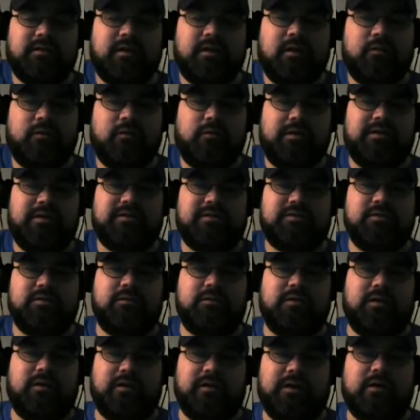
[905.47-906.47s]
what he's
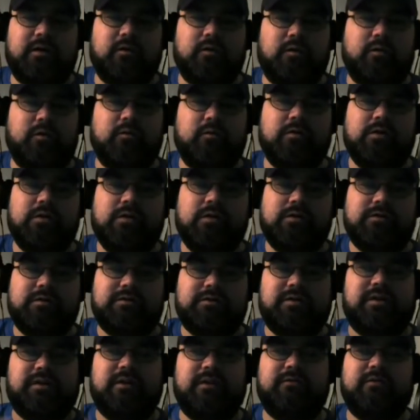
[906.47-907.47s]
doing on Arrow
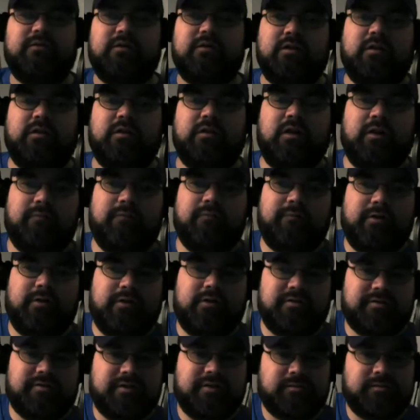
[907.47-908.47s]
to give you a fair
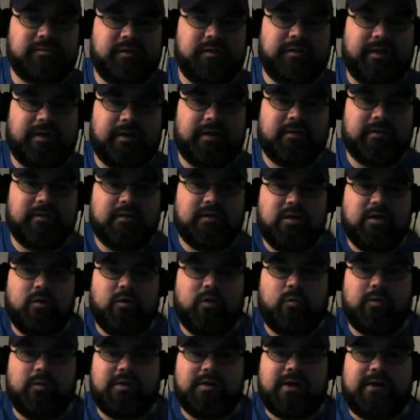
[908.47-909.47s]
assessment of that.
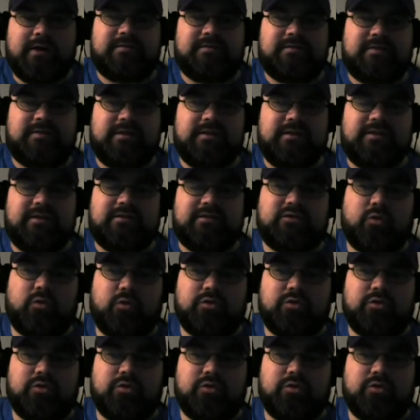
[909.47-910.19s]
What I've seen in